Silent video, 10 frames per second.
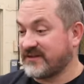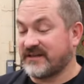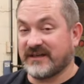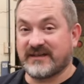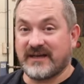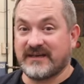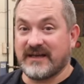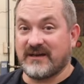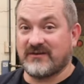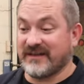as you stick that
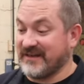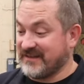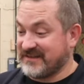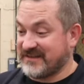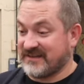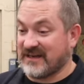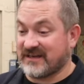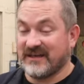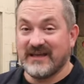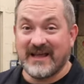down, it is stuck,
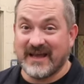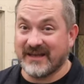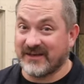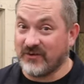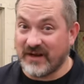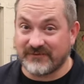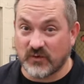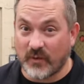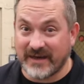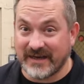and you don't have to
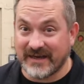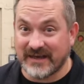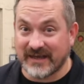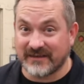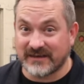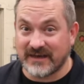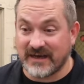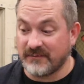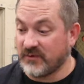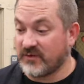wait any length of
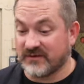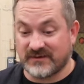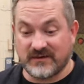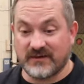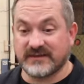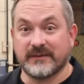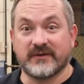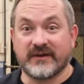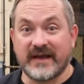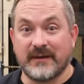time. You can start assembling
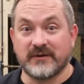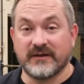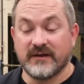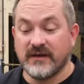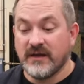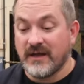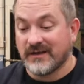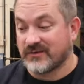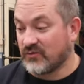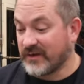your cabinet.
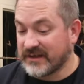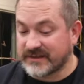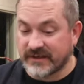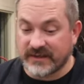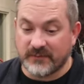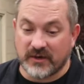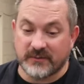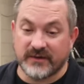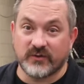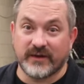So realistically, probably
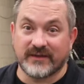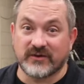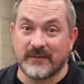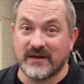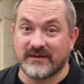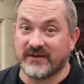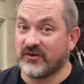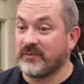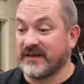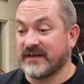doing the dry method, you'll
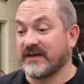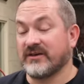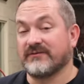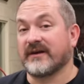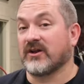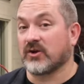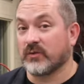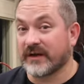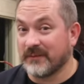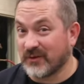be done your vinyl artwork
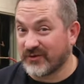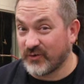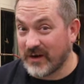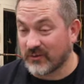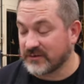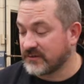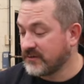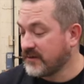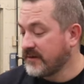in about two hours.